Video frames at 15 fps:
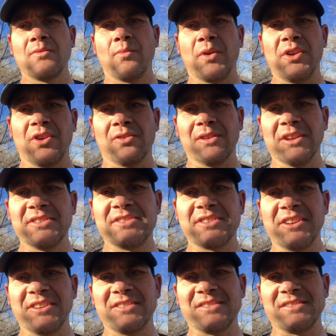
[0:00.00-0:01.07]
When you're
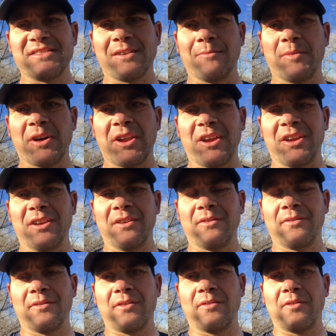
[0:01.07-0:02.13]
listening to somebody
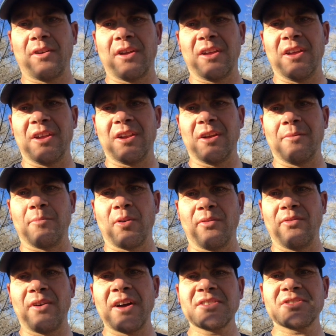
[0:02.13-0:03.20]
in a
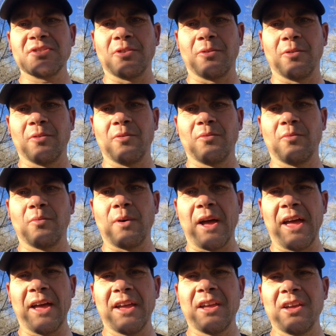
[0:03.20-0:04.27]
professional
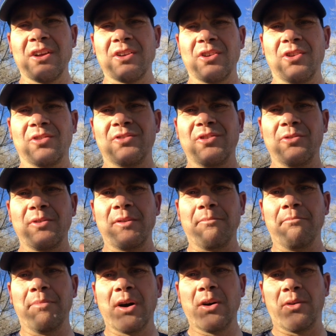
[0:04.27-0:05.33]
way, you're doing
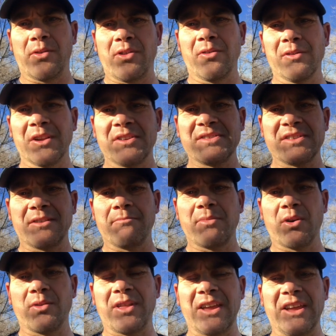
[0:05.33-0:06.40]
both. You're listening
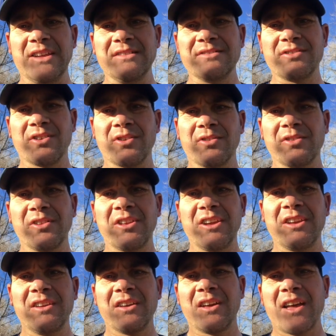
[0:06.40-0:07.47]
both
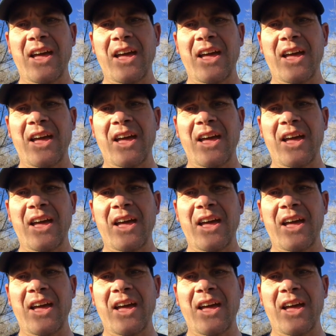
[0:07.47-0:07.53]
internally.